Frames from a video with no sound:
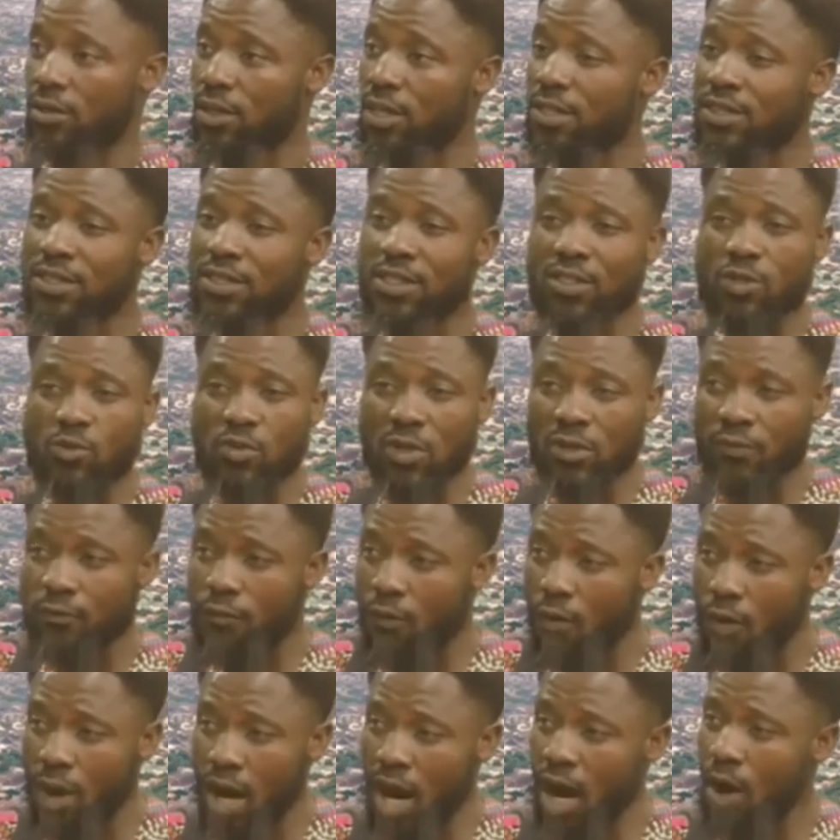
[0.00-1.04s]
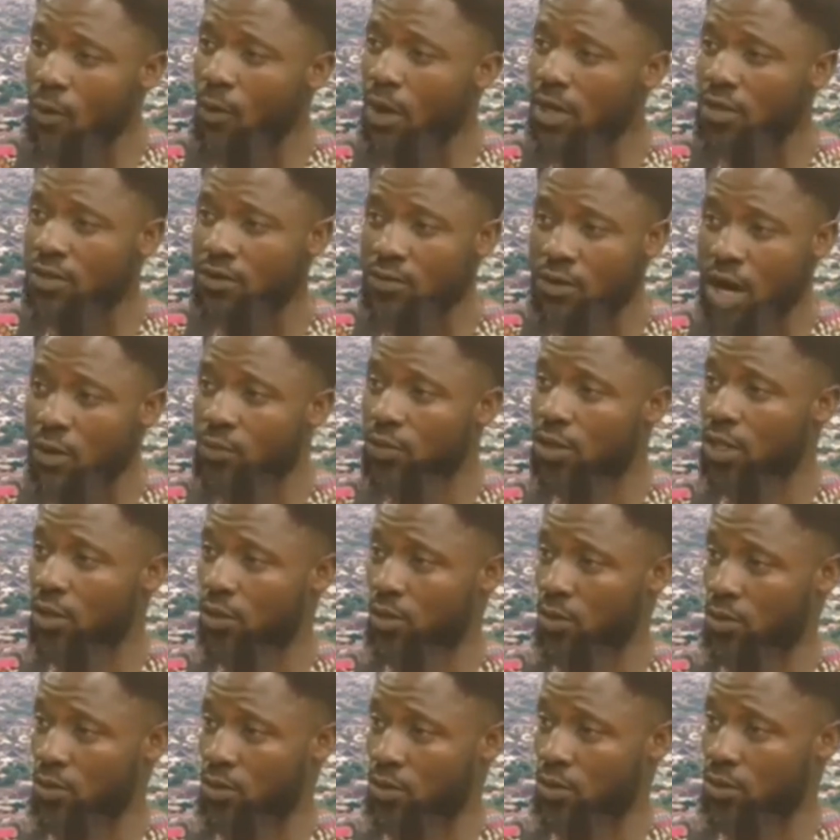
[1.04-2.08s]
It is 24 hours round the
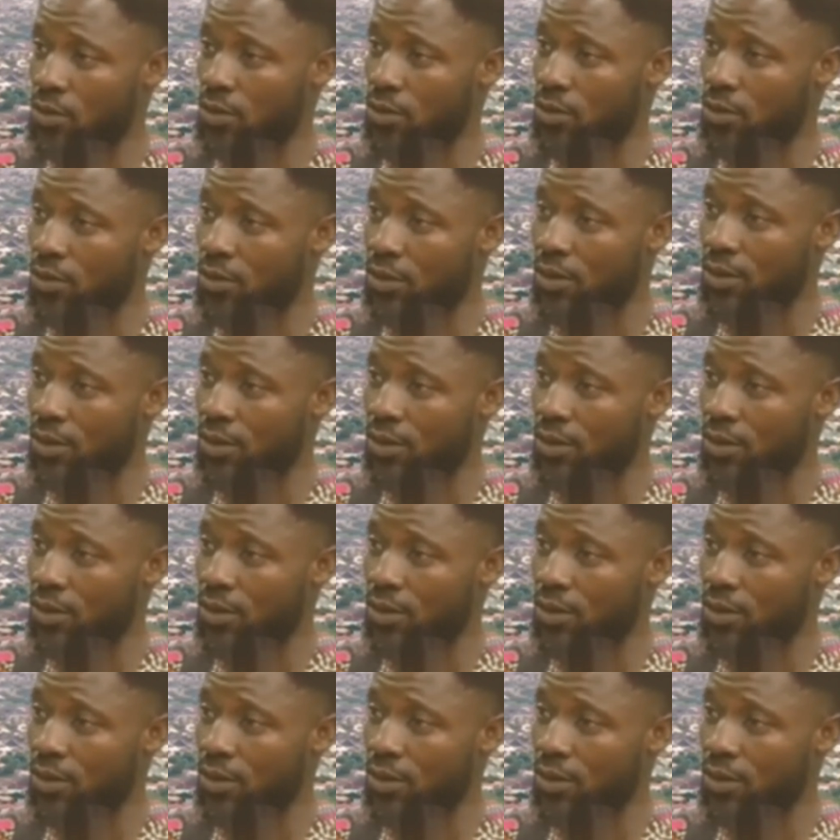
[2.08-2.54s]
clock.